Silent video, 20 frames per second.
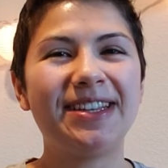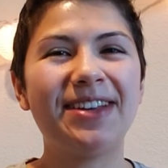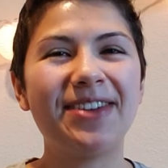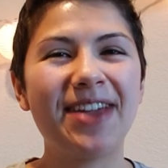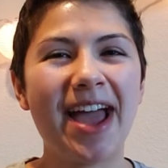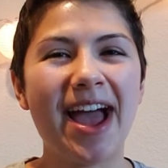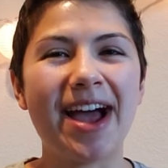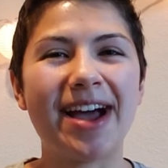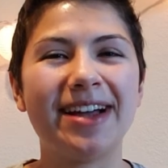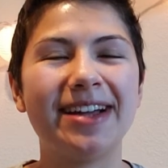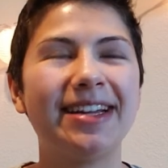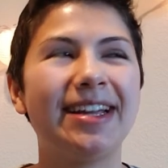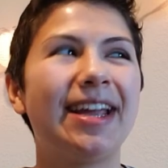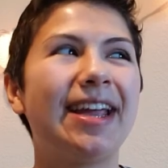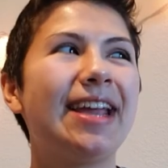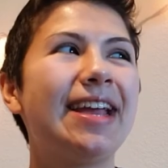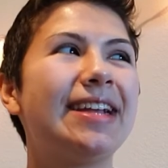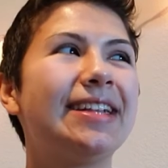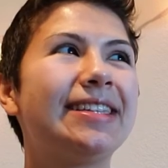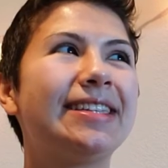so yeah,
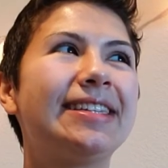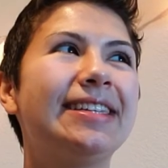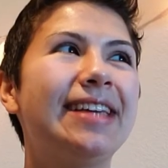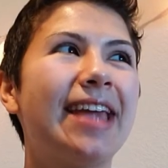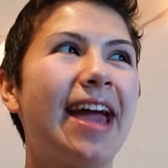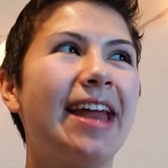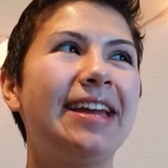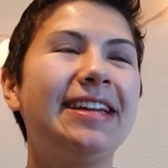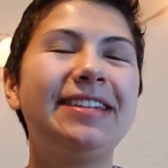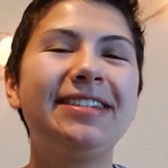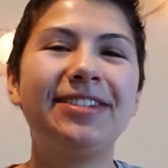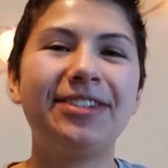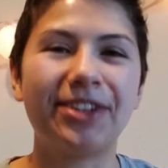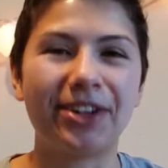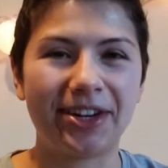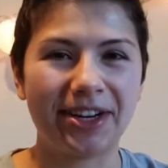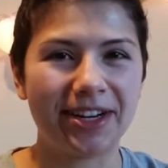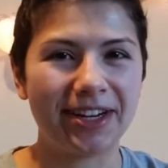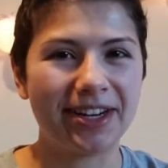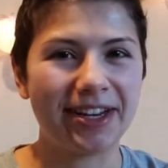it's getting
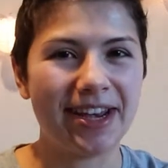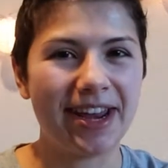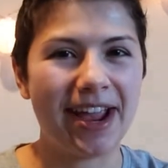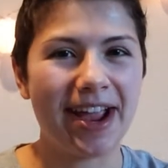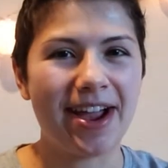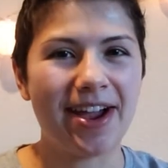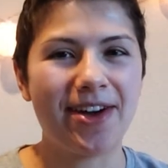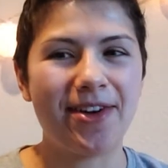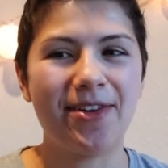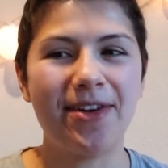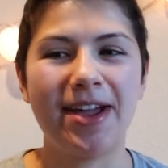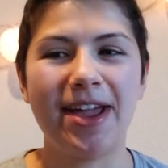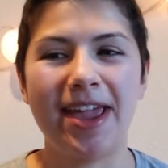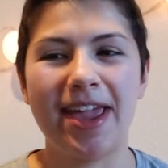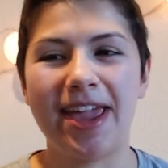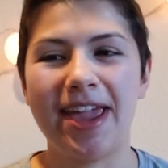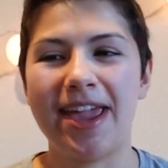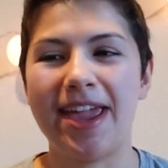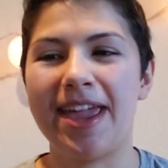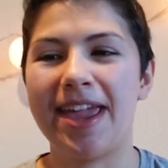dark now
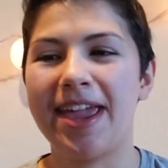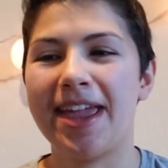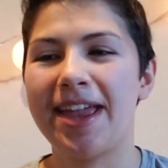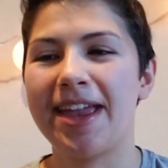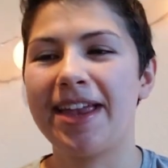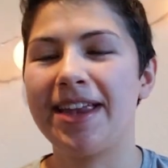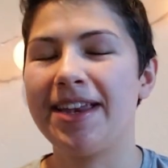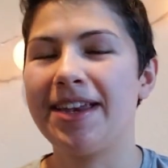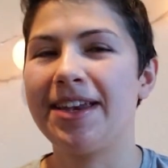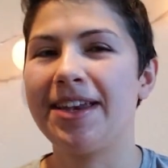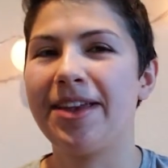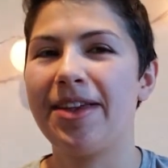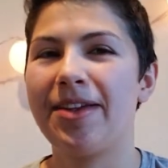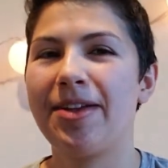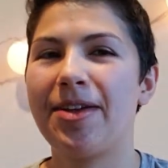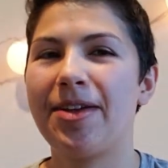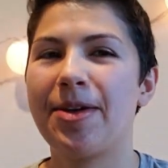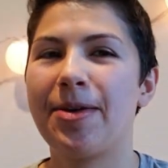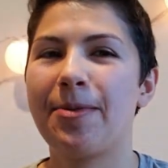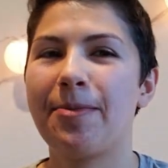and
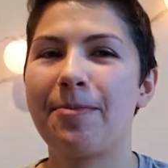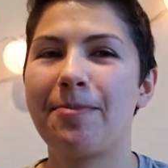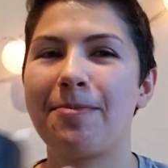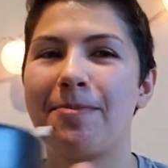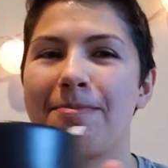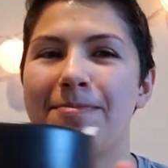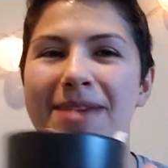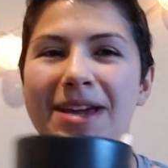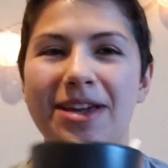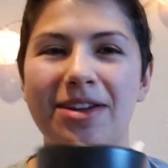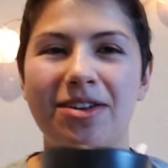my